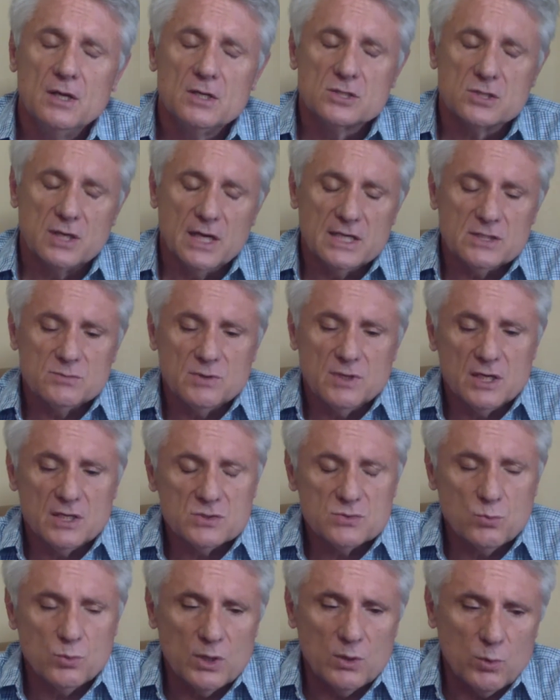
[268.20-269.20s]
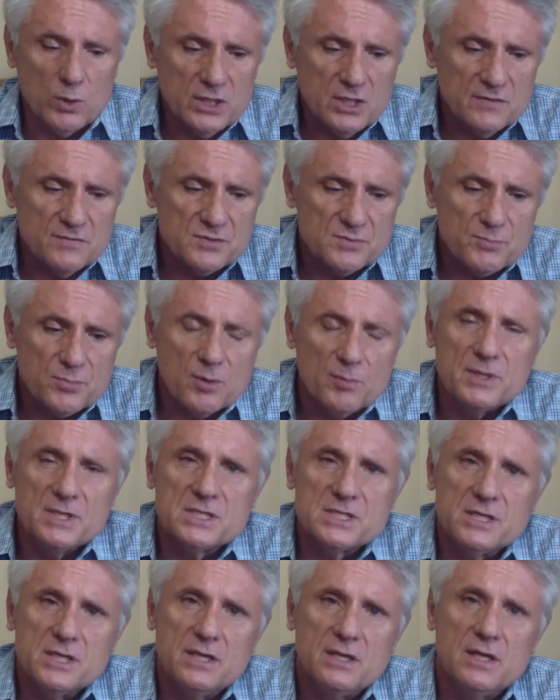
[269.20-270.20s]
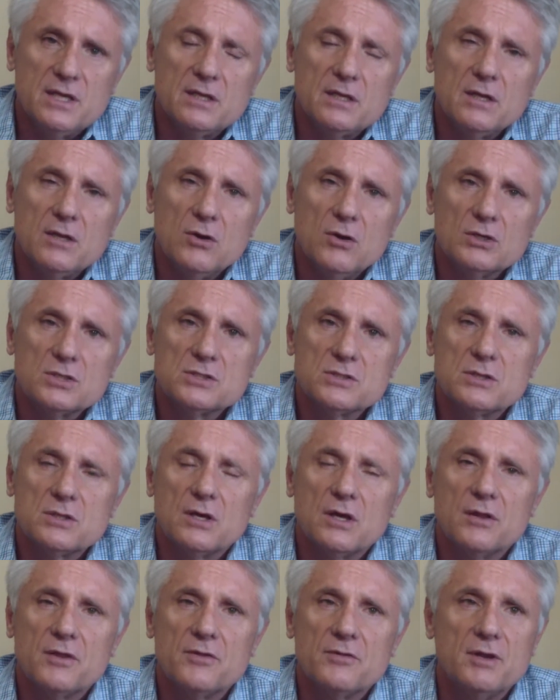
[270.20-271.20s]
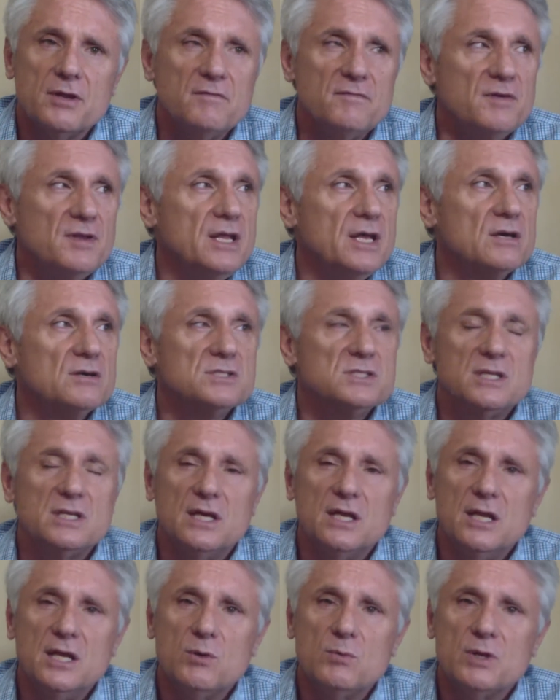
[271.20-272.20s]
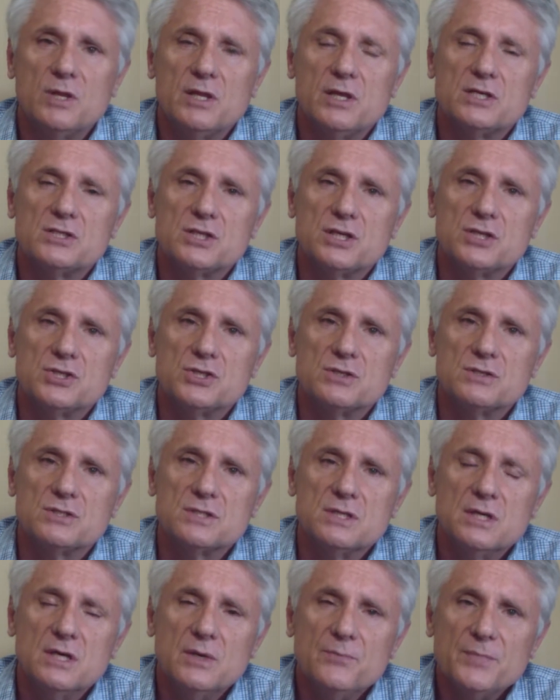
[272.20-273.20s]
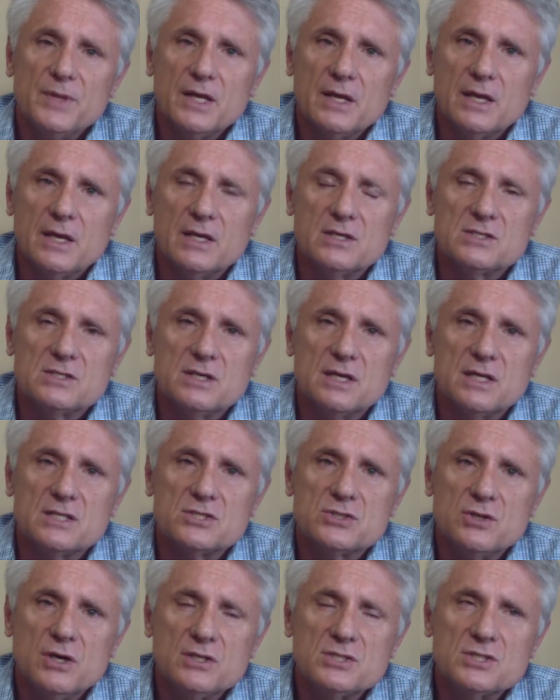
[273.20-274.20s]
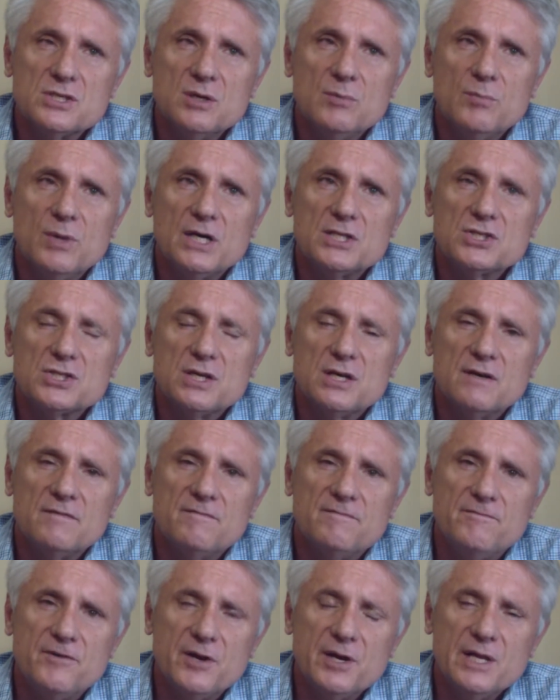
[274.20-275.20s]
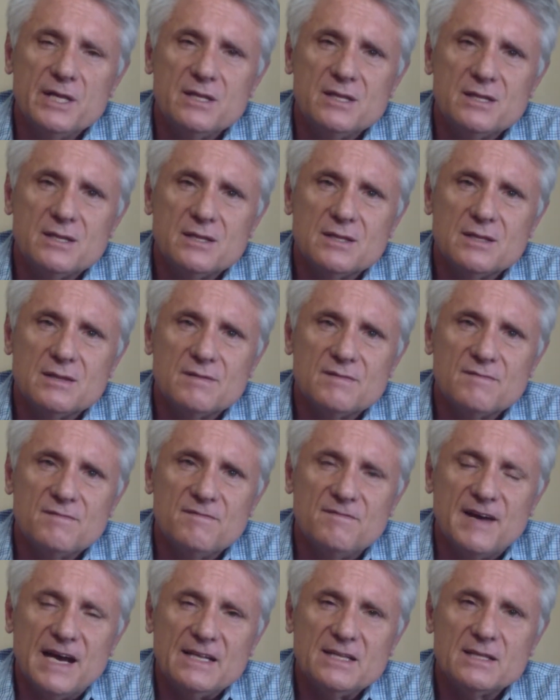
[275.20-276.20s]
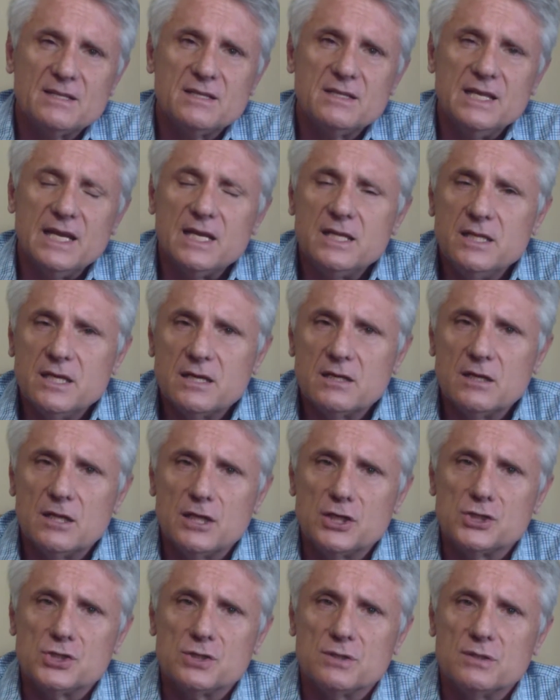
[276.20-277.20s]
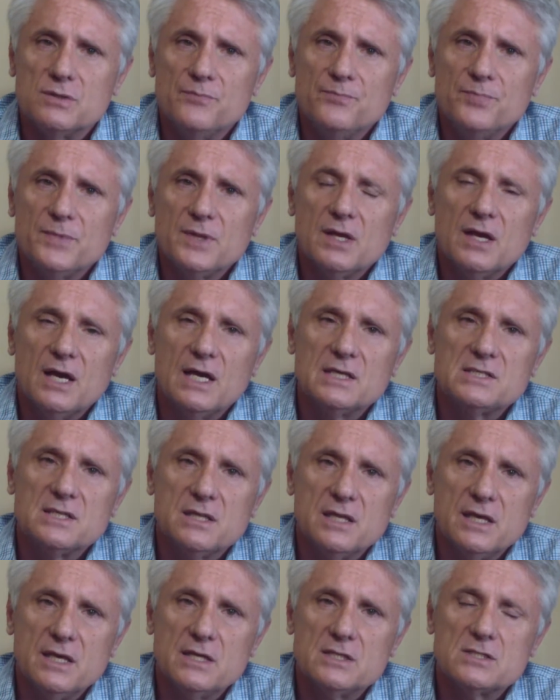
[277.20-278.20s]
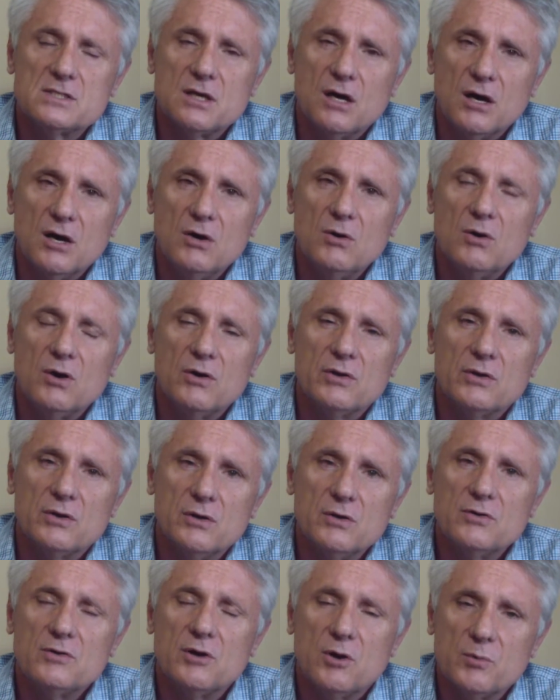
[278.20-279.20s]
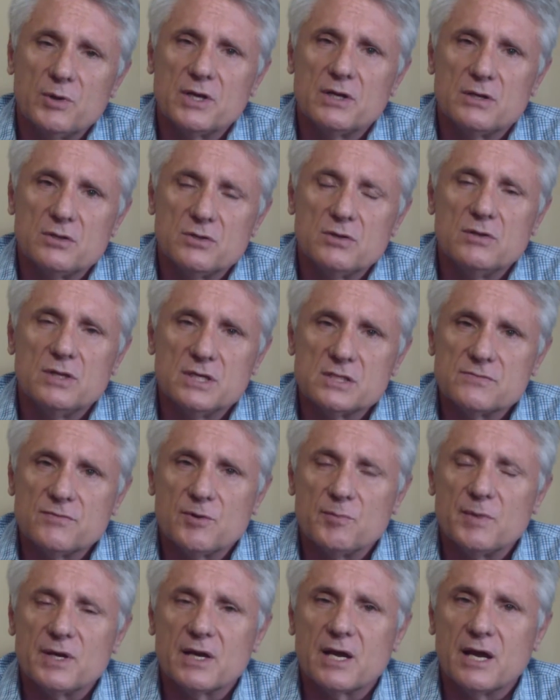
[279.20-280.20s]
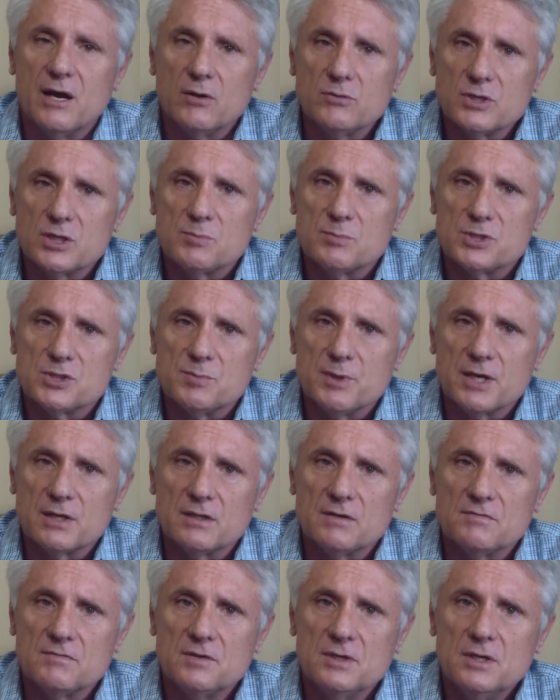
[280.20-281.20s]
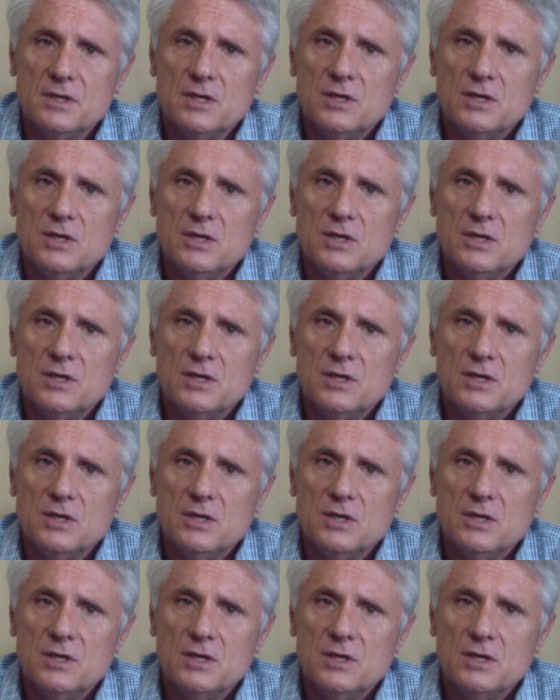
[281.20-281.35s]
So as what you've probably seen in the last 3 videos dealing with these issues is it's not so much a very VAT technical issue as it is how on earth are we going to do this from an accounting perspective.